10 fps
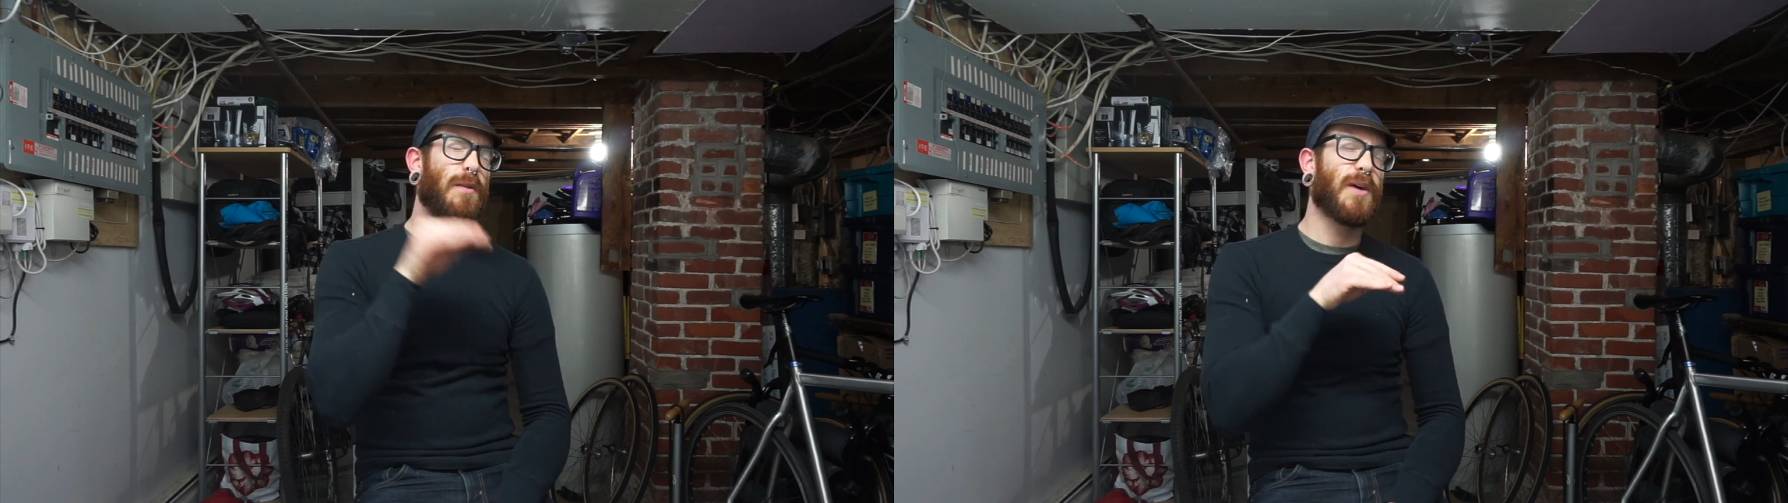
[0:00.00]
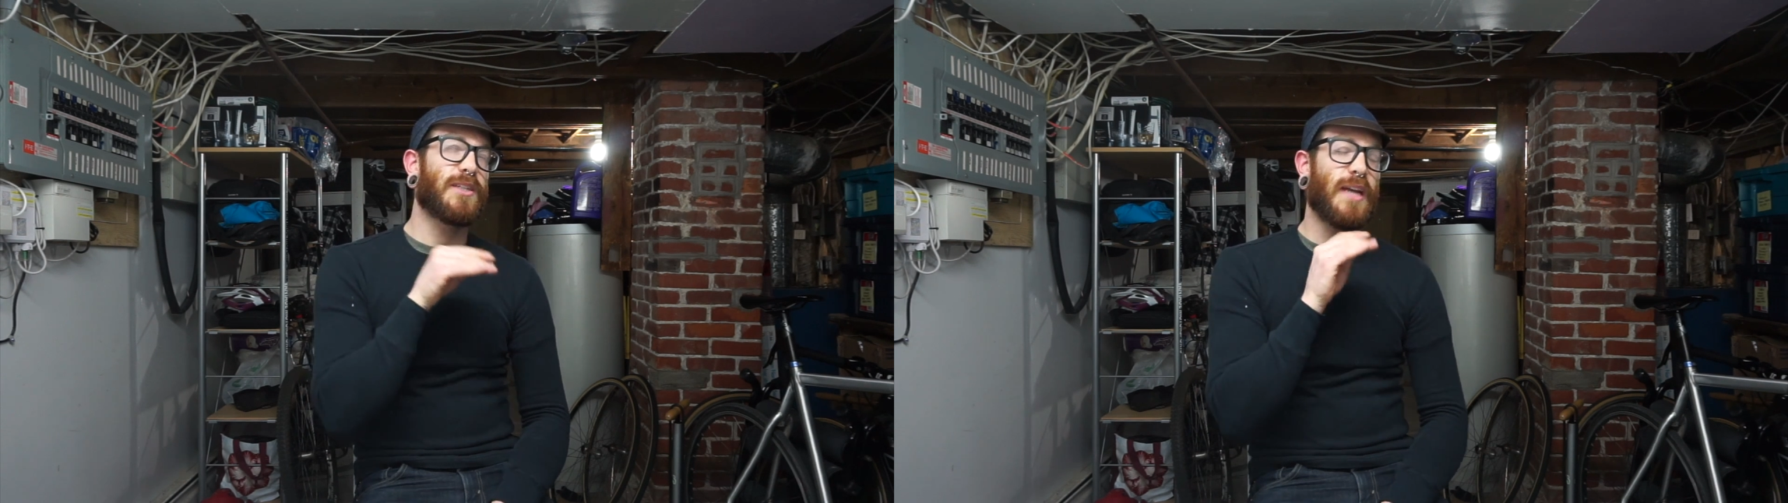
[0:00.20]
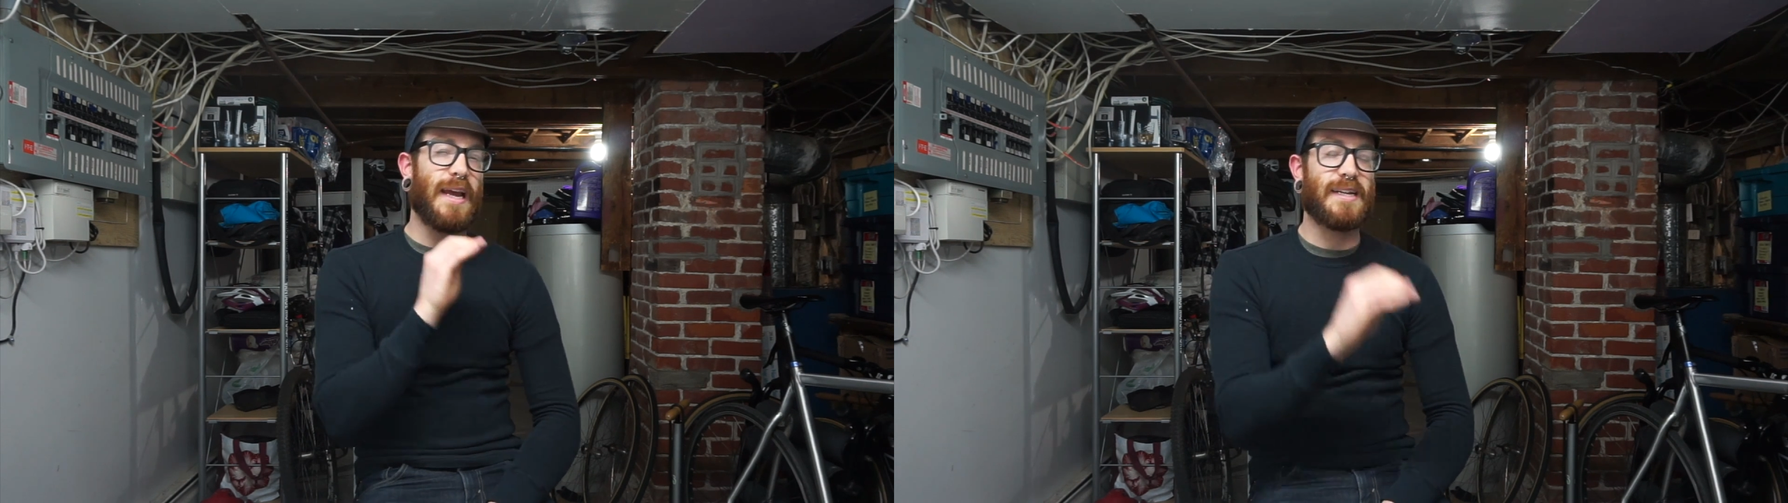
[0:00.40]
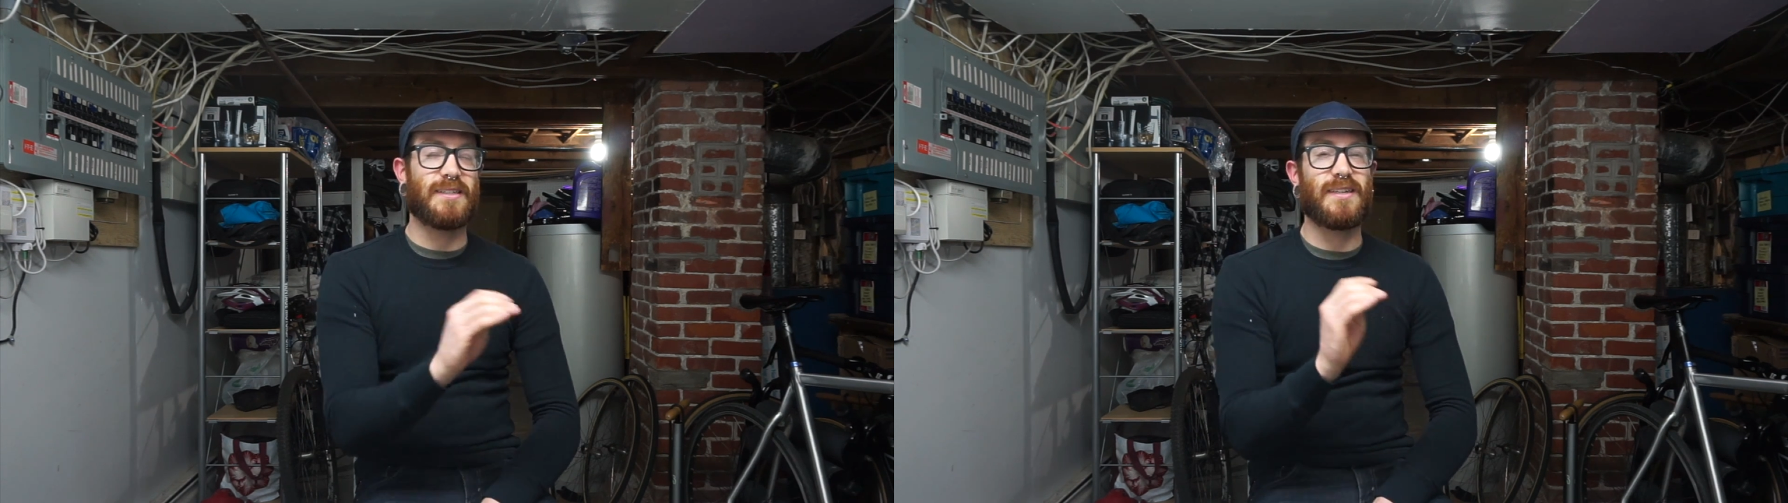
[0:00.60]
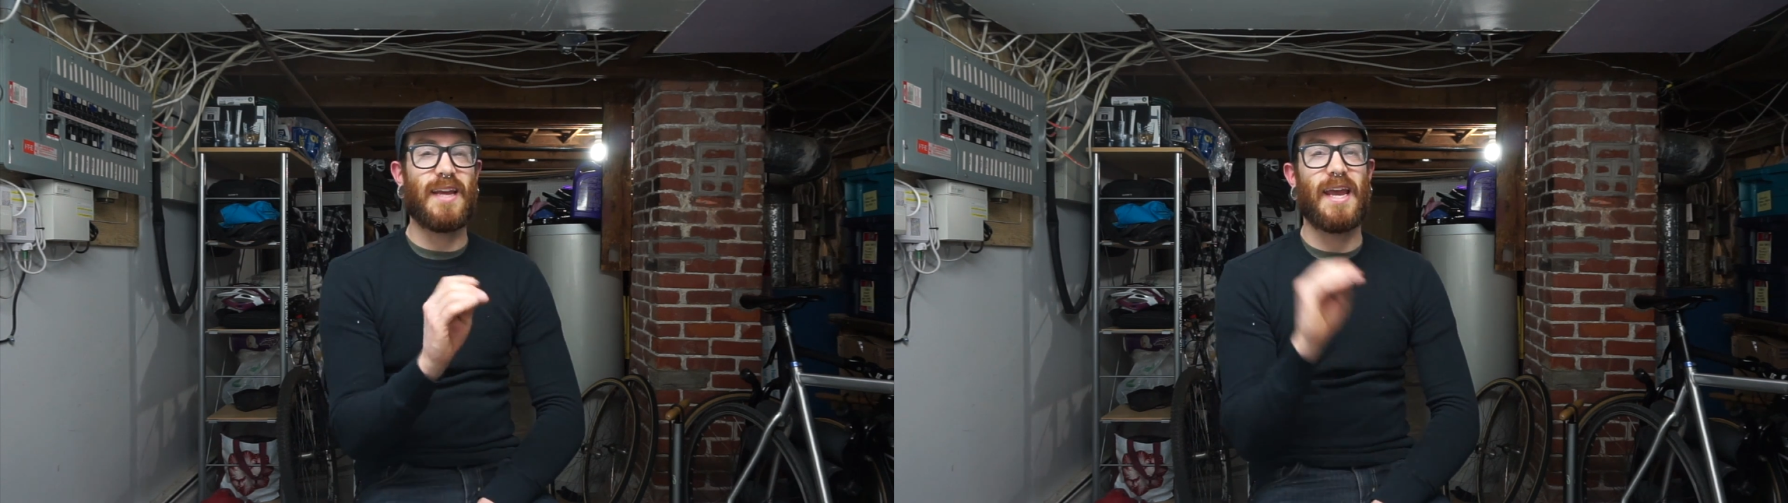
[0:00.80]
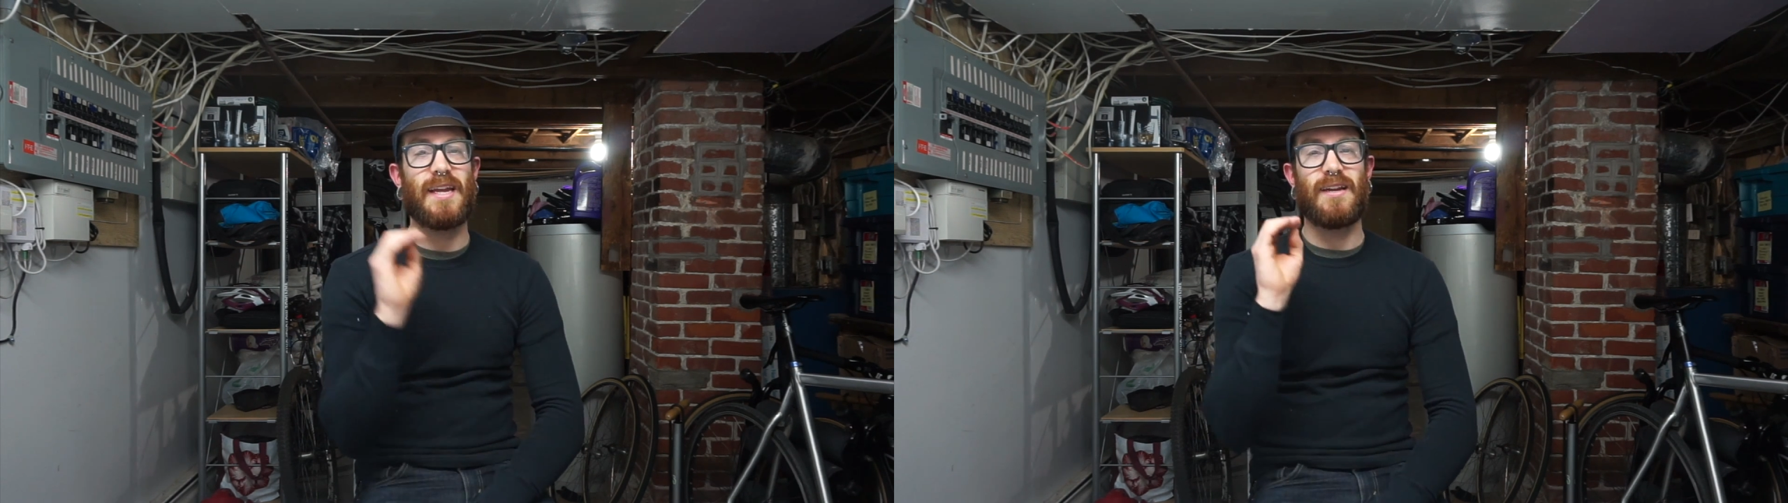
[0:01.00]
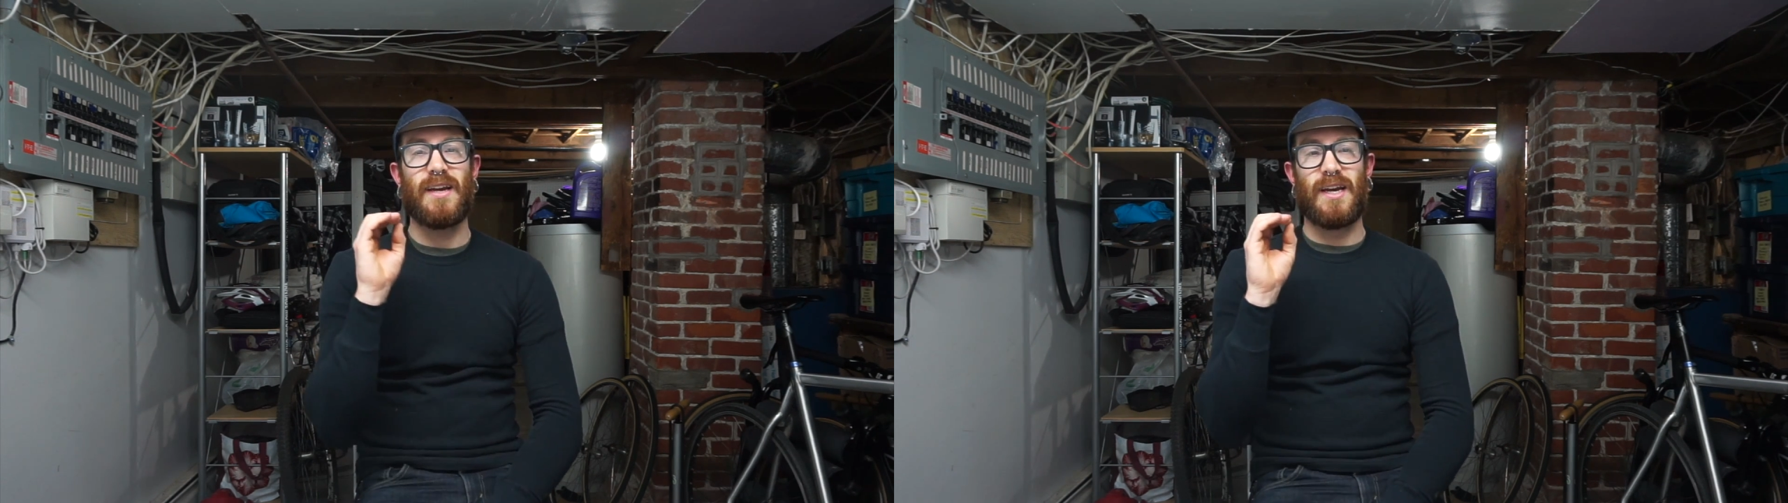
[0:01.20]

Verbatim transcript: much hesitate